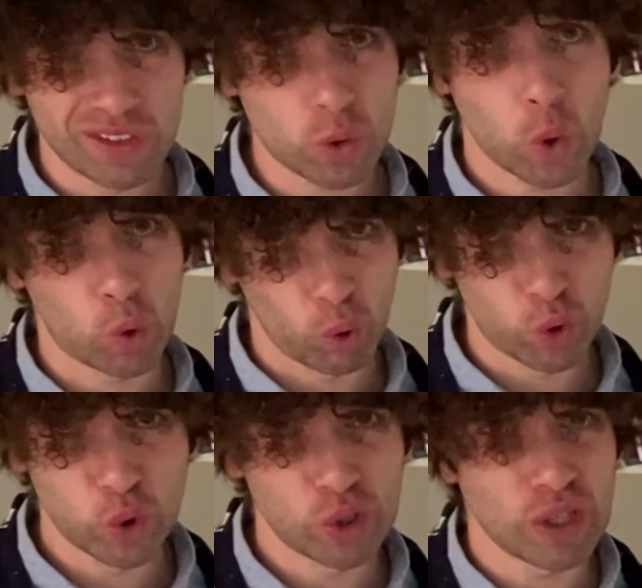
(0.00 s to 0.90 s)

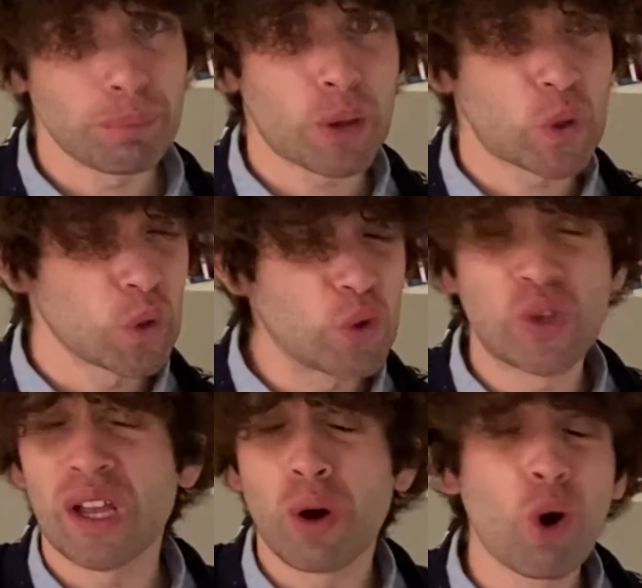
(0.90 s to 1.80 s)
cockroaches because
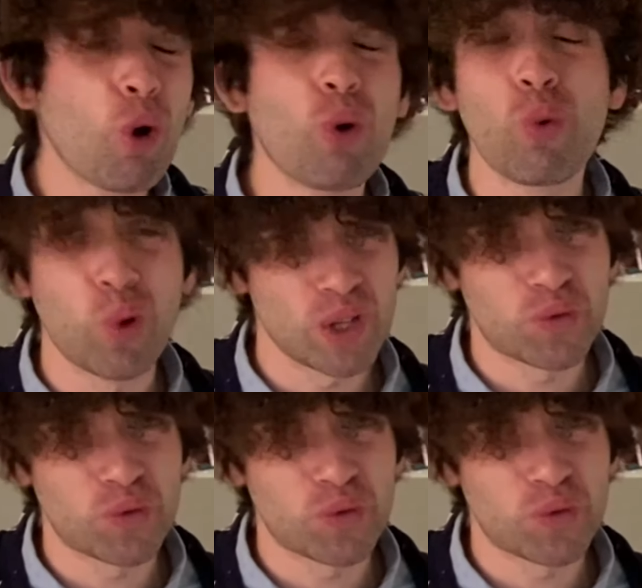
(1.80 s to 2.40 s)
I always